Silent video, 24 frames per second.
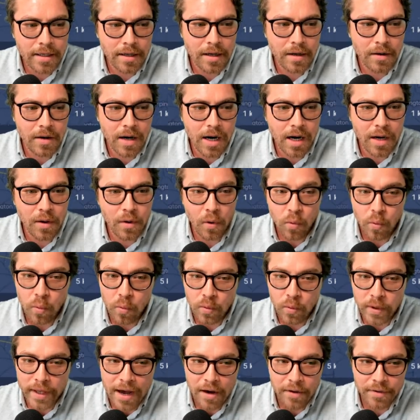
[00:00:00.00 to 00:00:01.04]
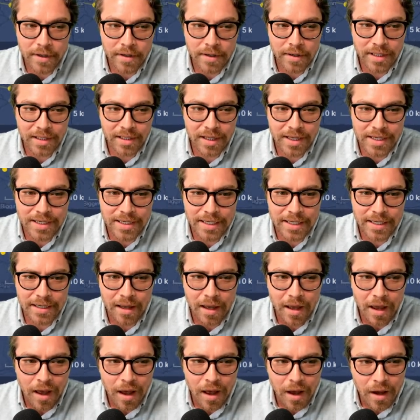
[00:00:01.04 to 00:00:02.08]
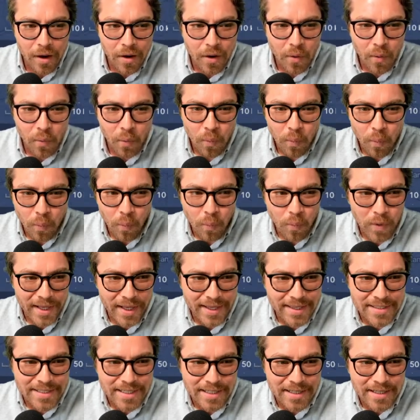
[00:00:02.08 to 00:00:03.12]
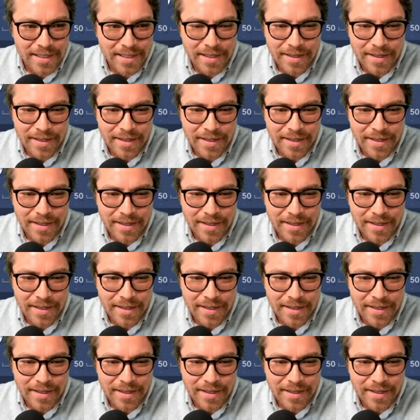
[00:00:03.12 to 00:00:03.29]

All right. Oh, out there in London. What?